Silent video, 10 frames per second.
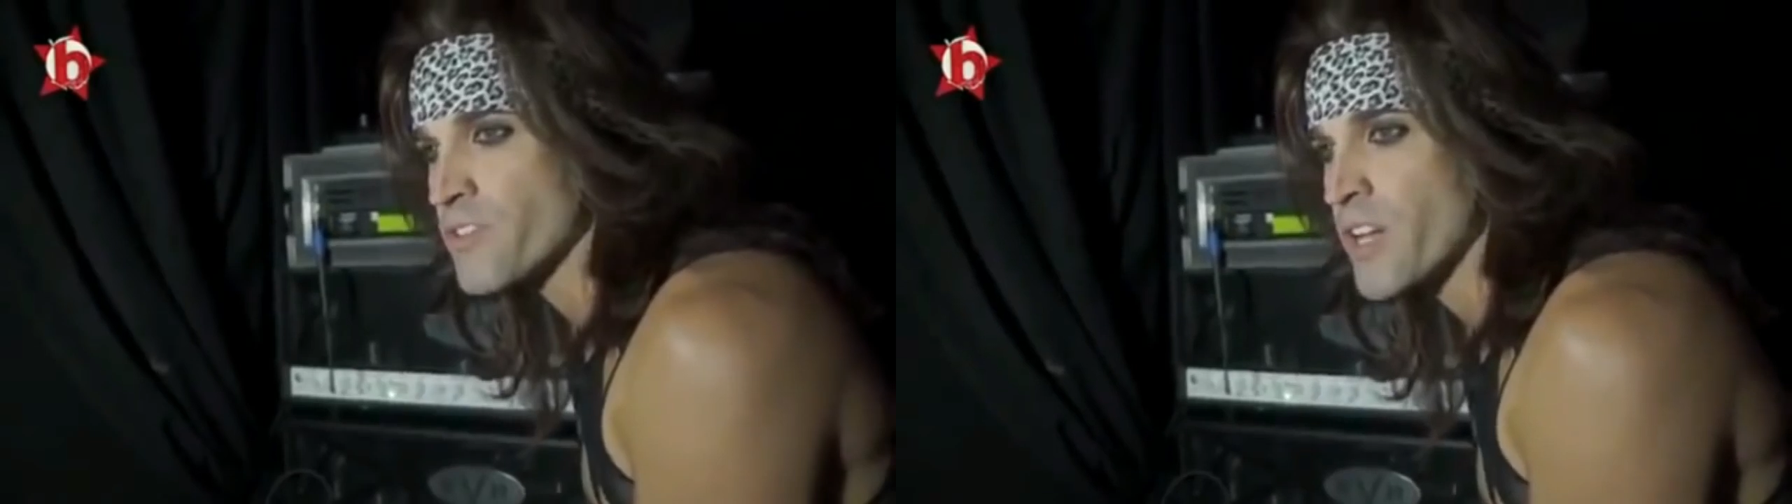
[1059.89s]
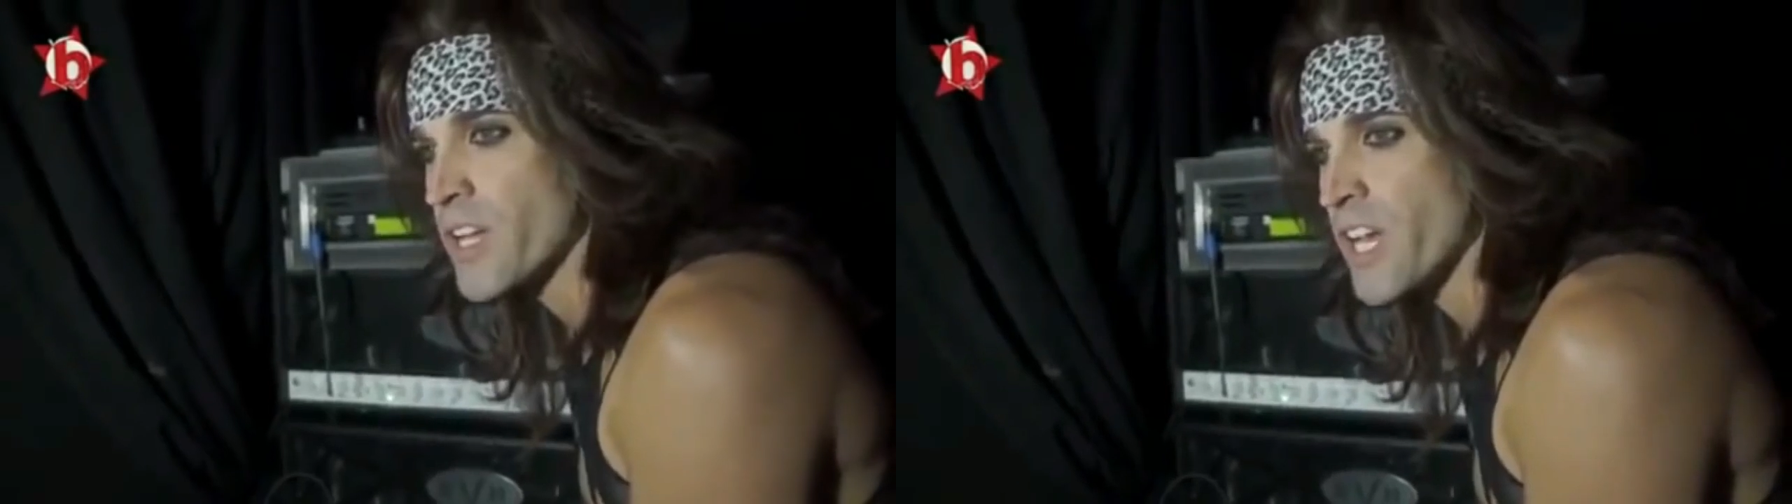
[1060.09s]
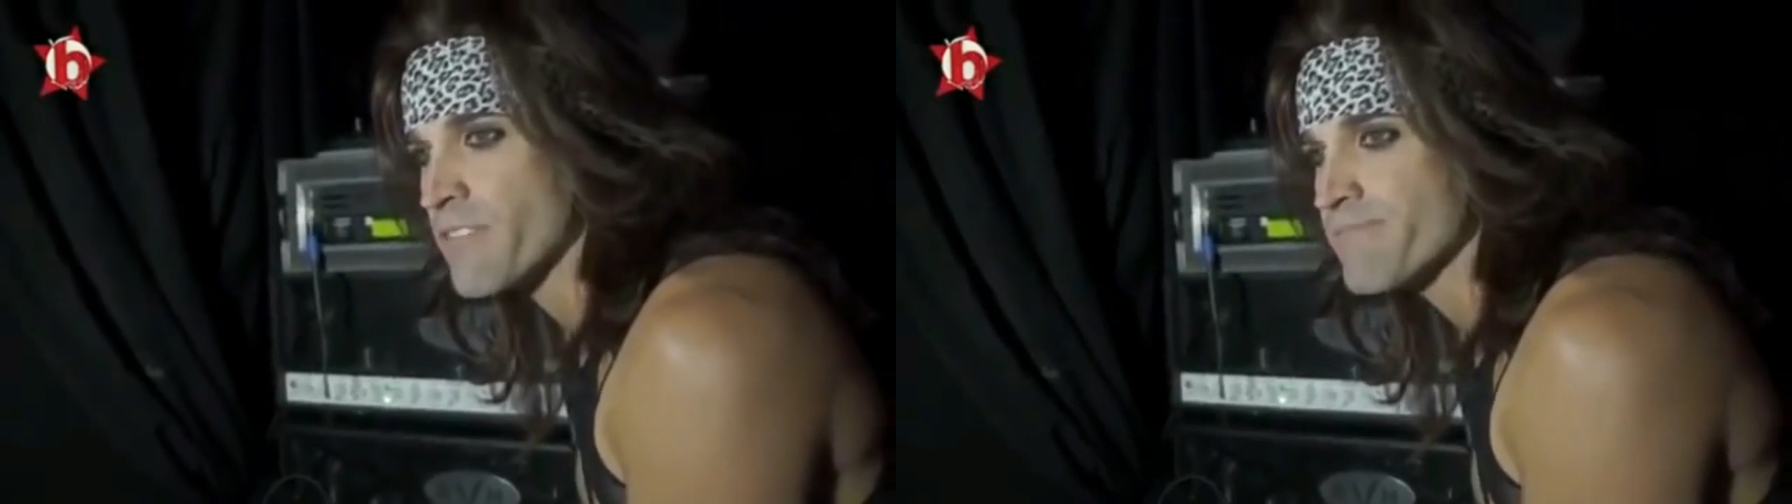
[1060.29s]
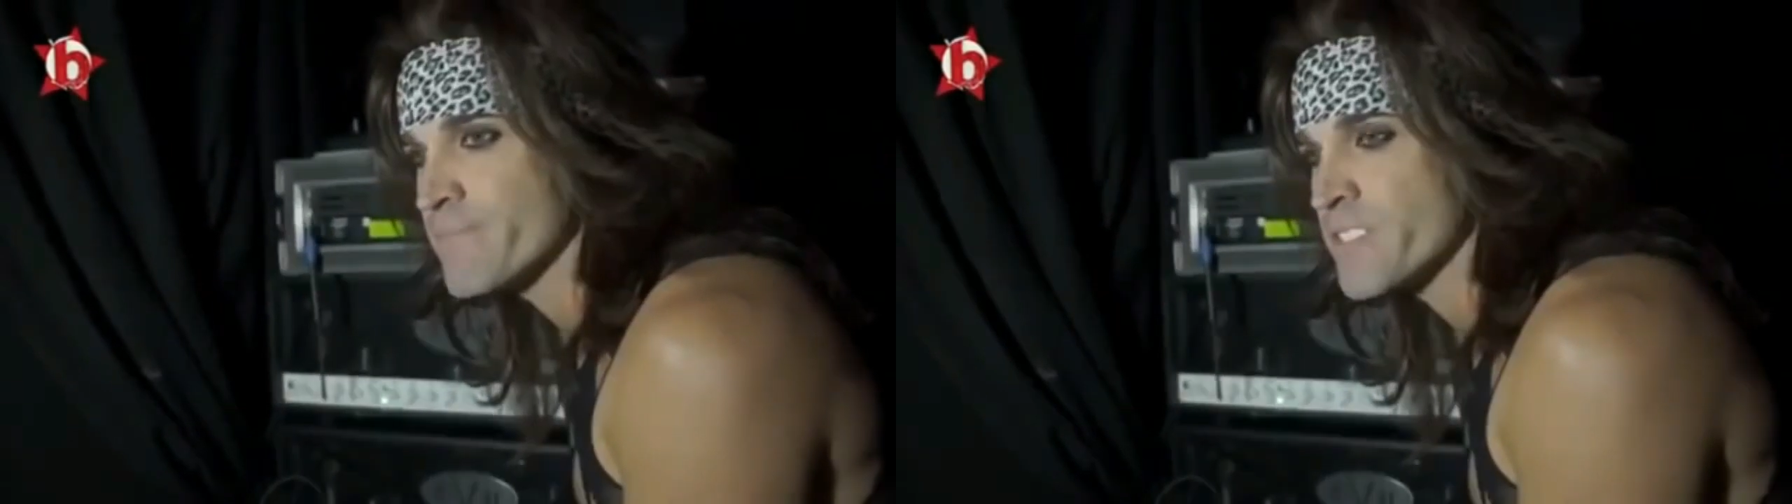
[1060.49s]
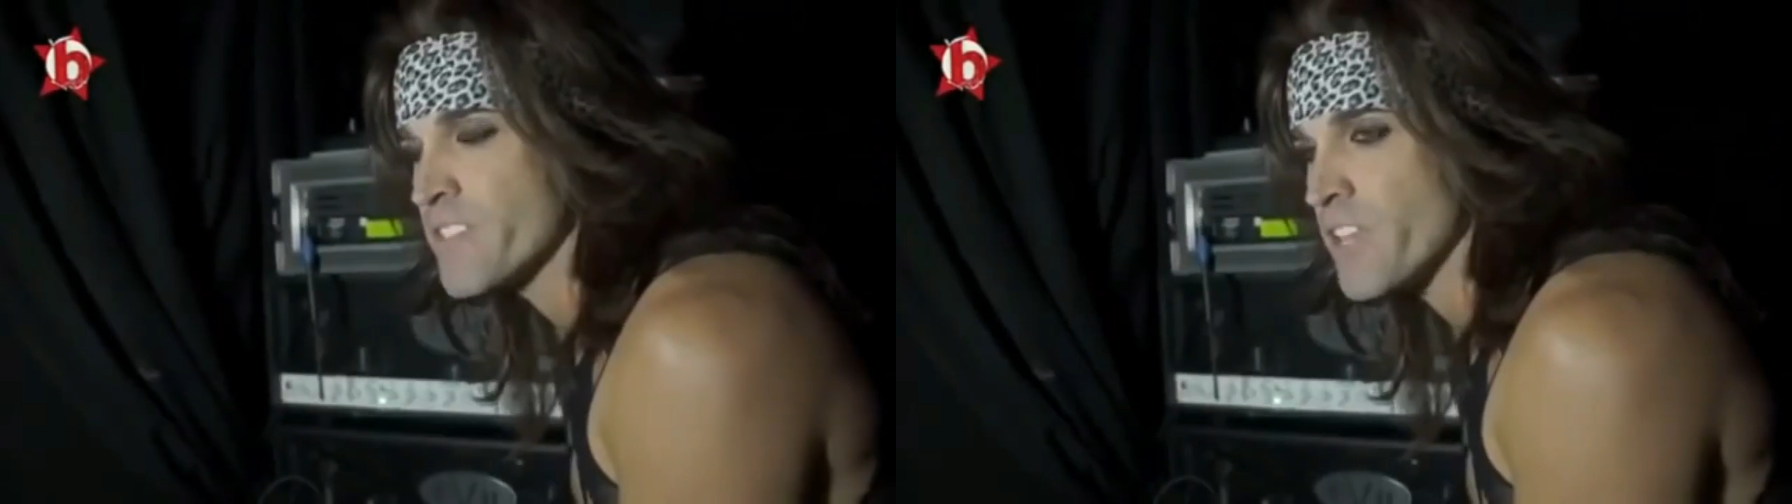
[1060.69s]
this right now.
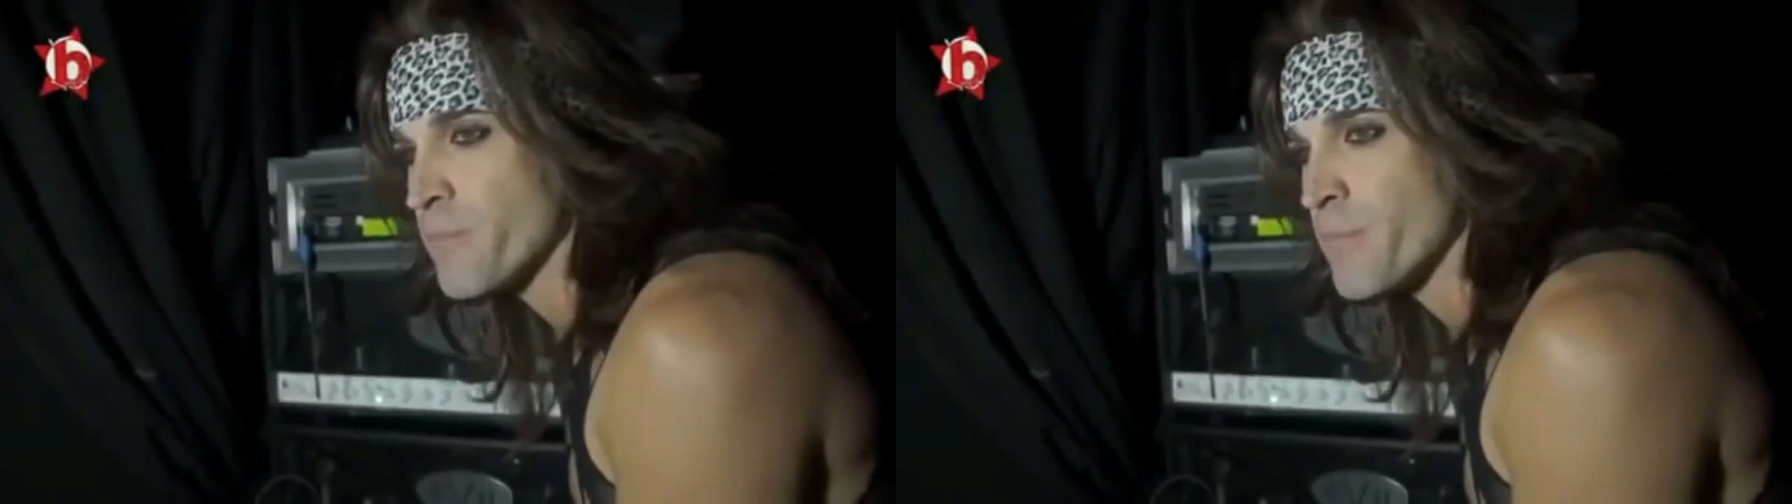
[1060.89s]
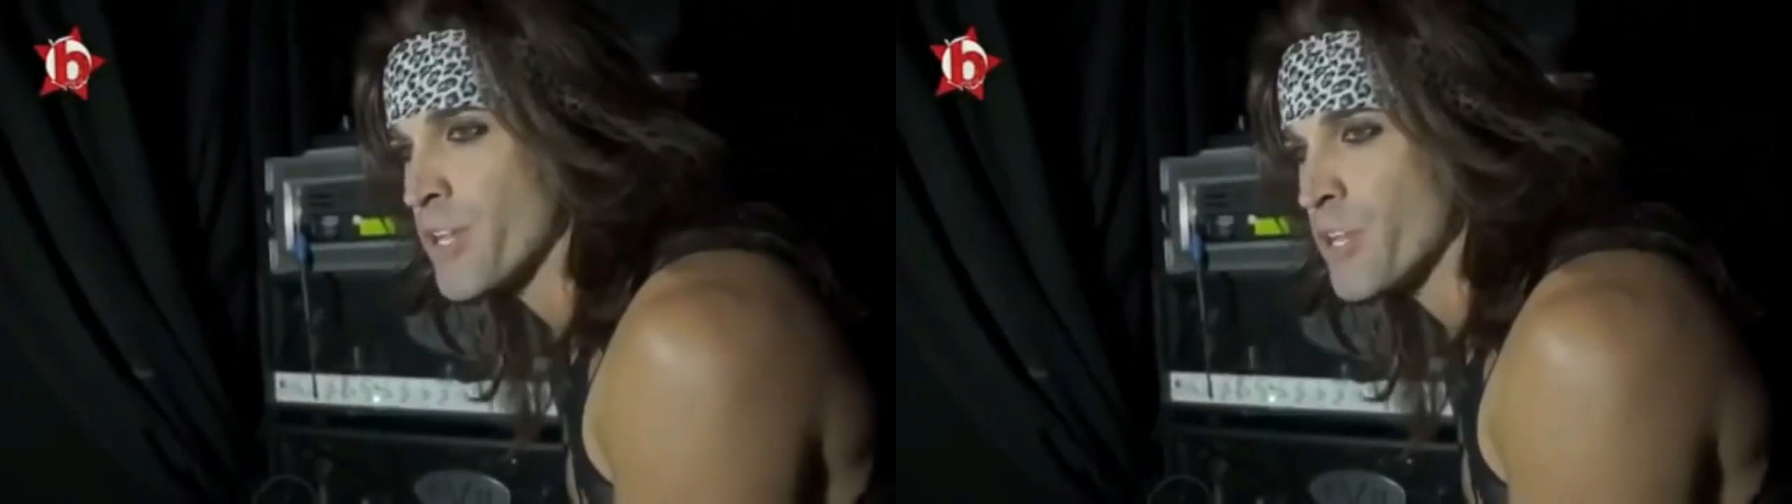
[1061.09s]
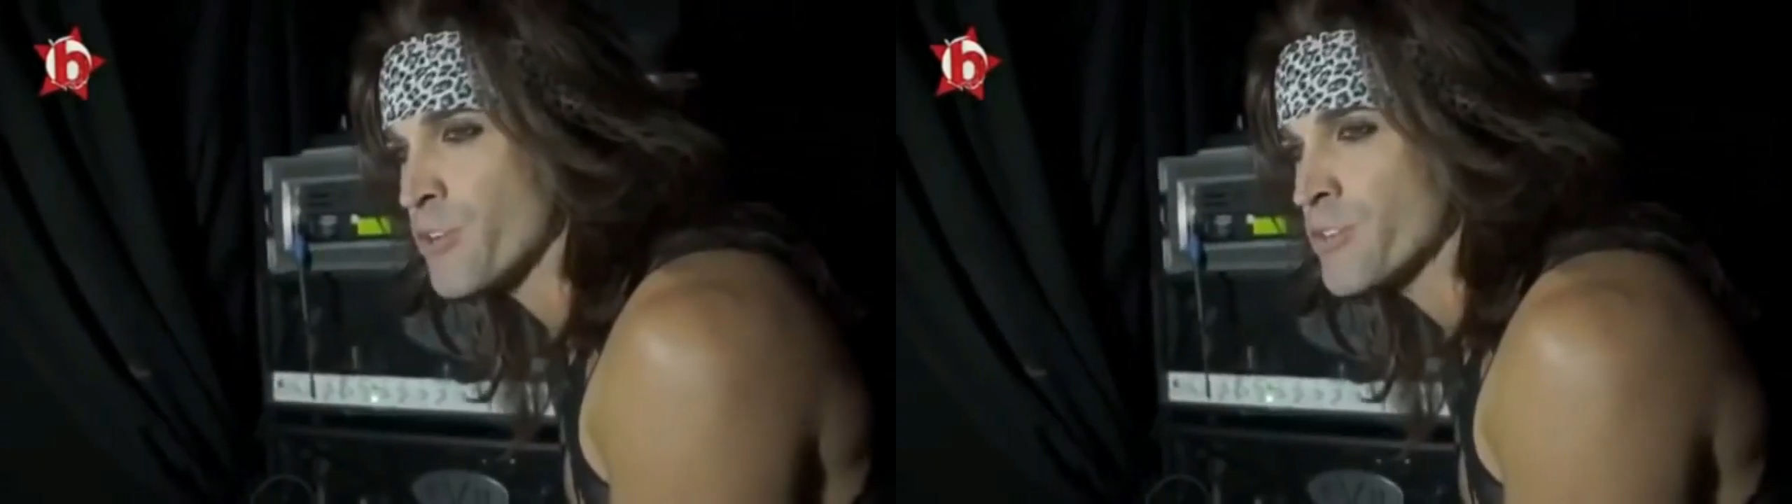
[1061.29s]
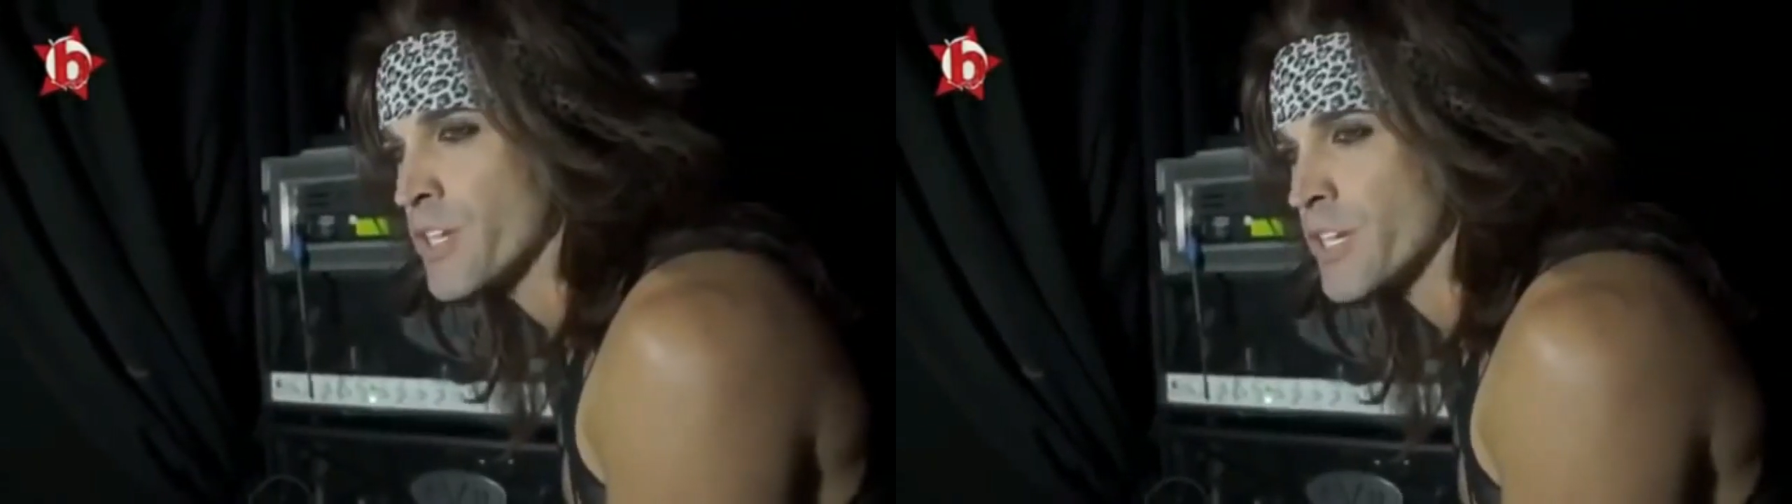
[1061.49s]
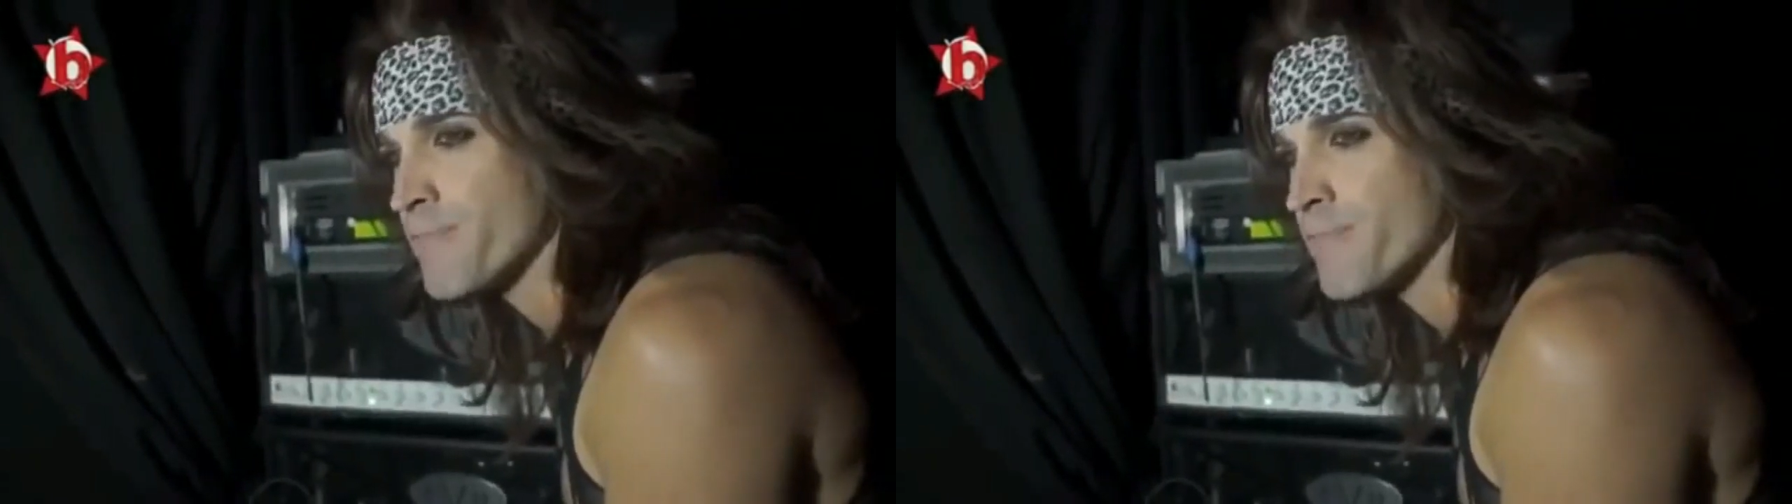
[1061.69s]
It's nothing but dudes,